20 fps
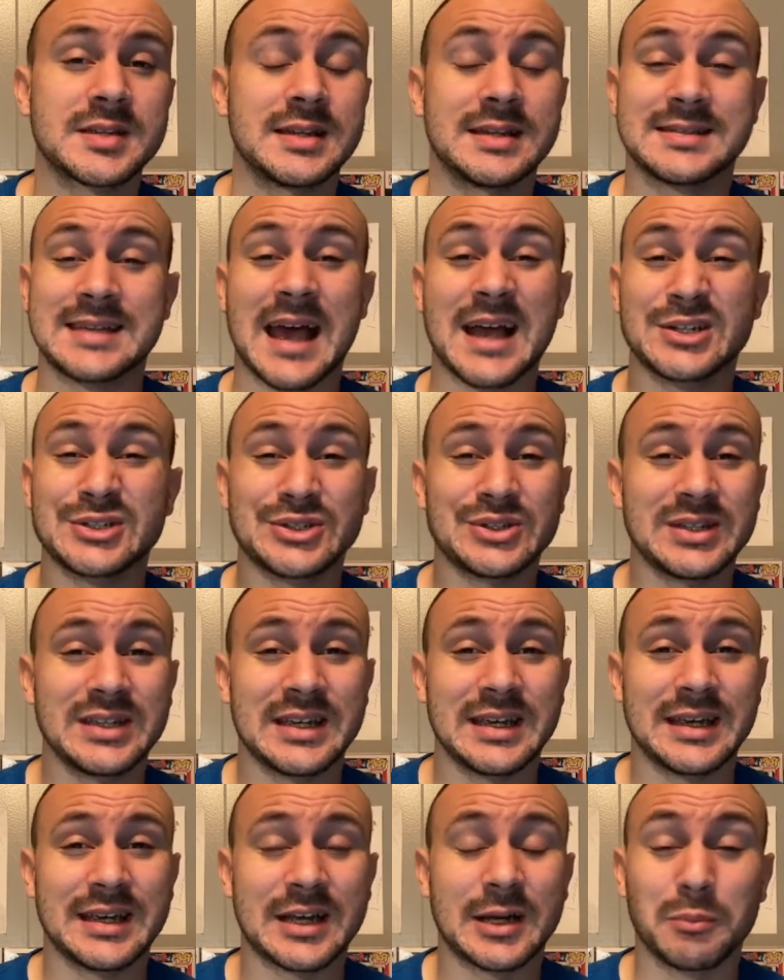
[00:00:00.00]
it's actually
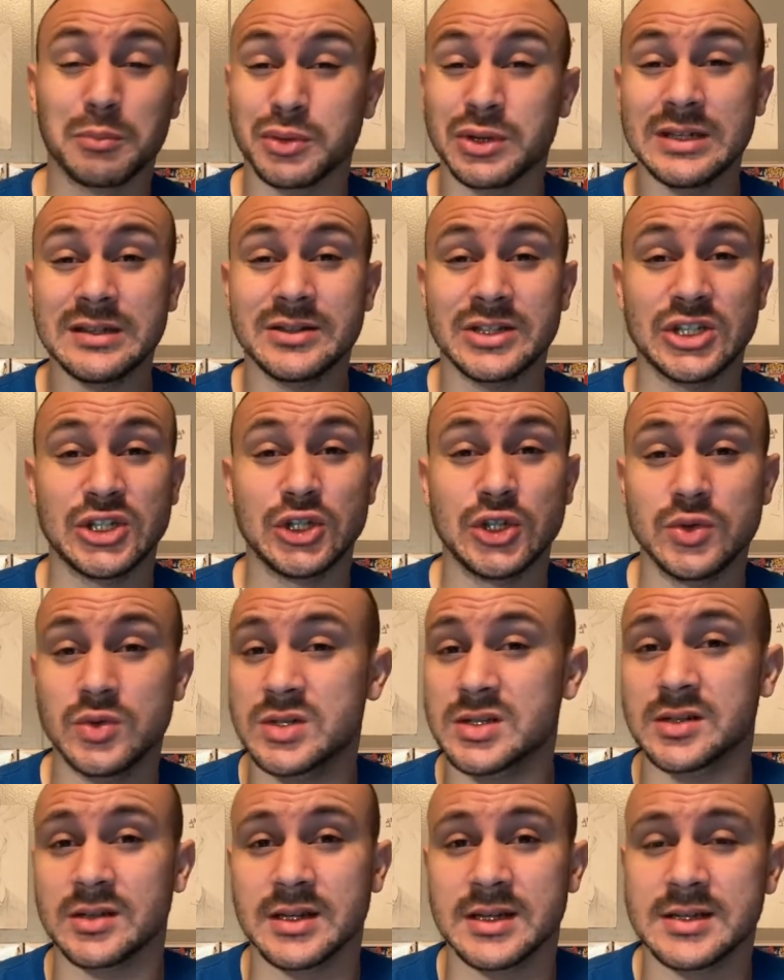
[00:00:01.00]
completely
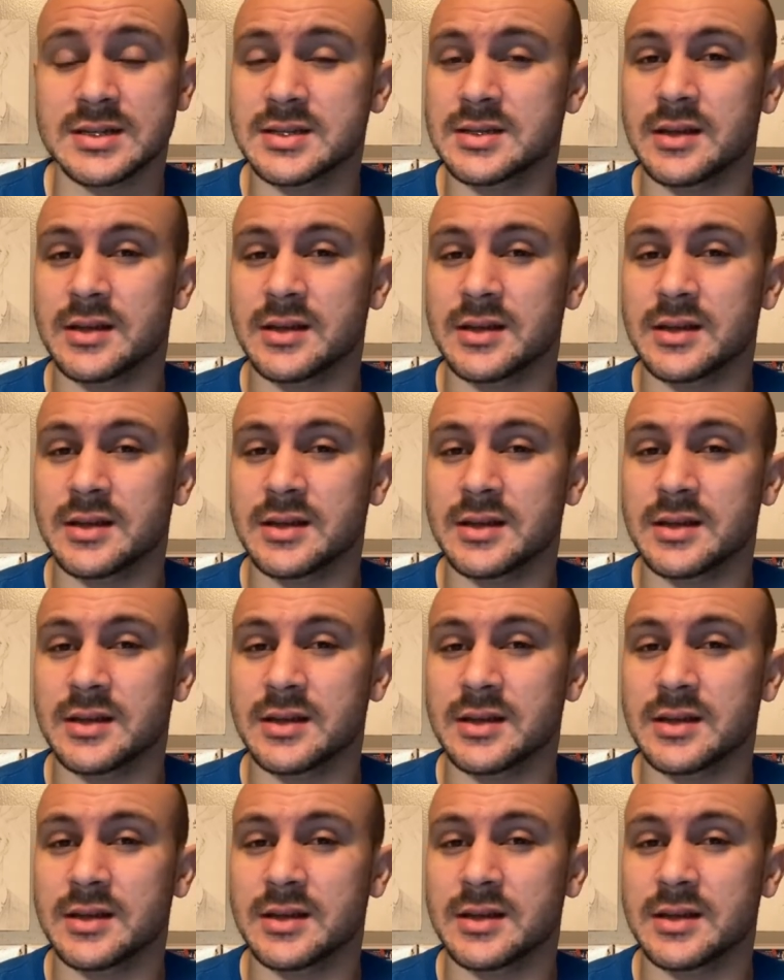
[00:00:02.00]
useless.